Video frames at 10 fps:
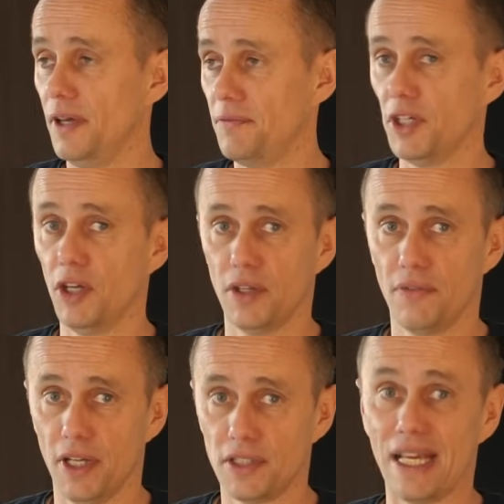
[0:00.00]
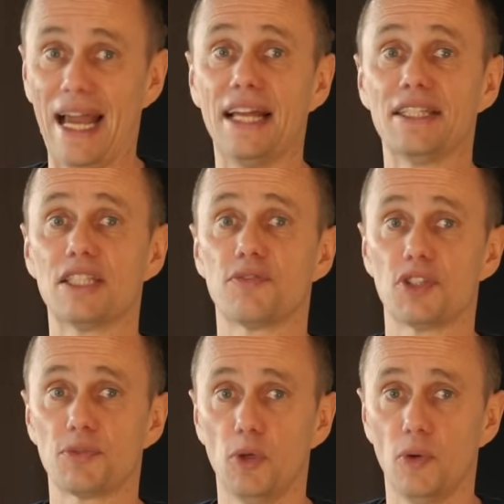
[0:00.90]
the universe, and it's the
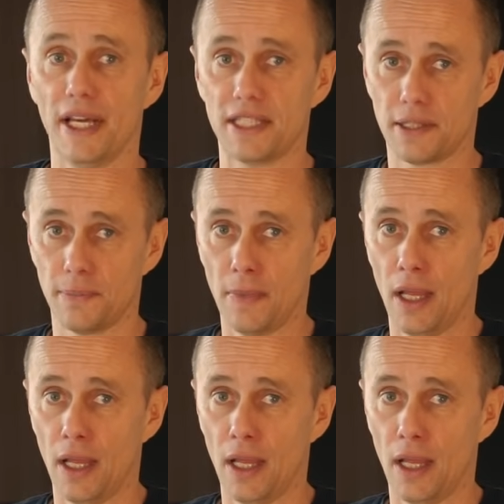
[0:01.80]
smallest.